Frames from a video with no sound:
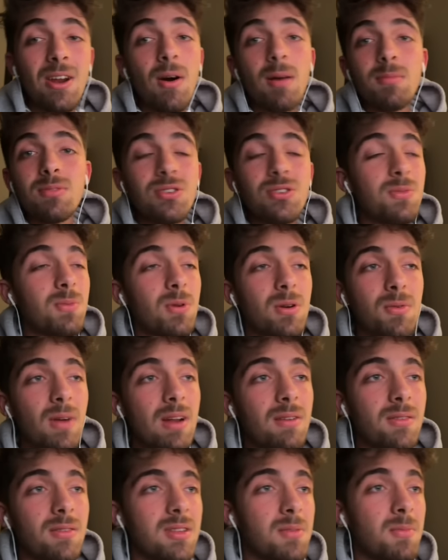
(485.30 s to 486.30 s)
I'm super
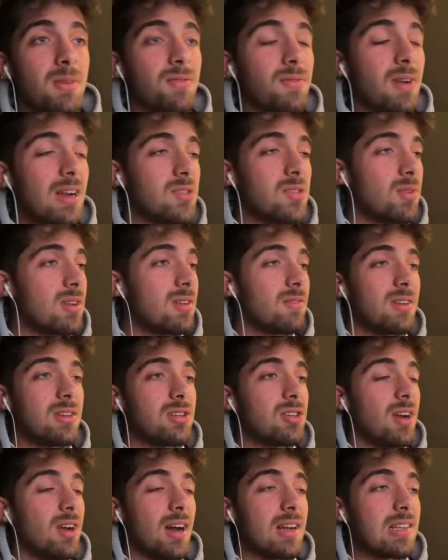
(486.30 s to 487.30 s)
grateful to be friends with Da
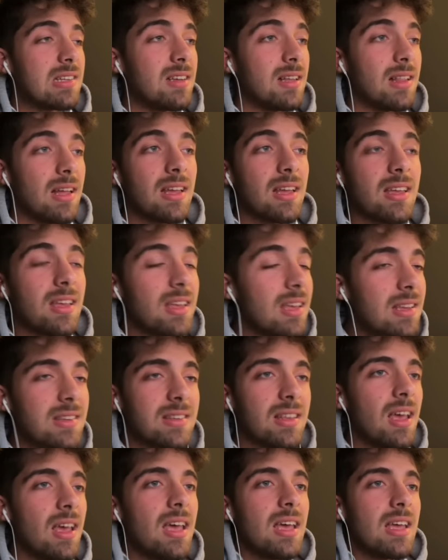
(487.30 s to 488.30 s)
Vinci, honestly. Like,
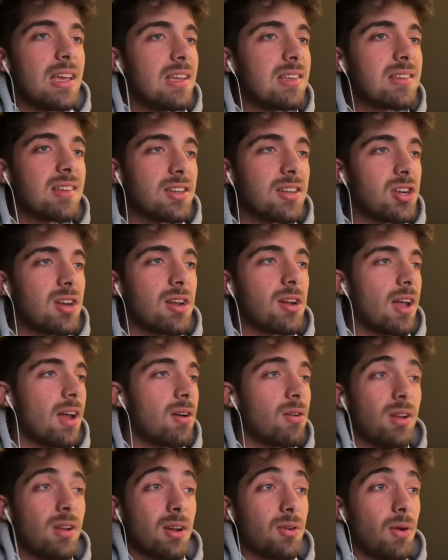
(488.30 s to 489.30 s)
he's such an
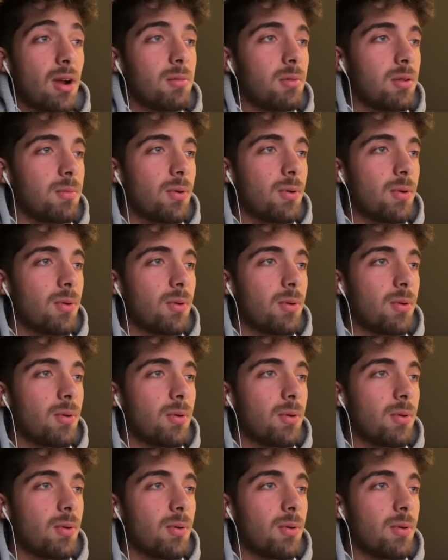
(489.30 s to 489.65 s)
incredible